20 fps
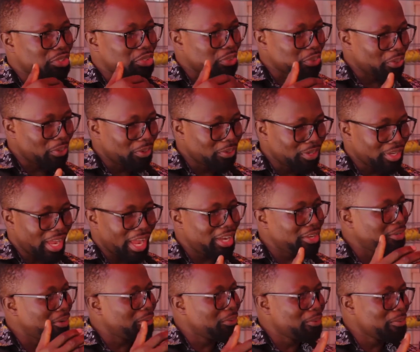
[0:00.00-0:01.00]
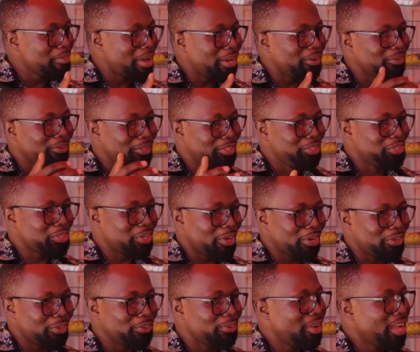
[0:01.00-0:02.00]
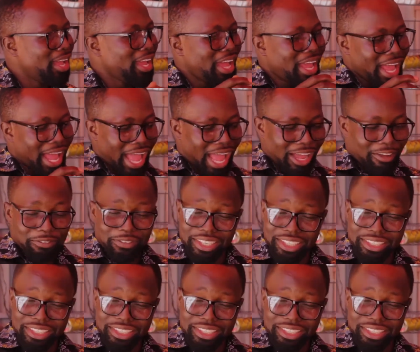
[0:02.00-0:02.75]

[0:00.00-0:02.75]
strong, and your woman will enjoy you. After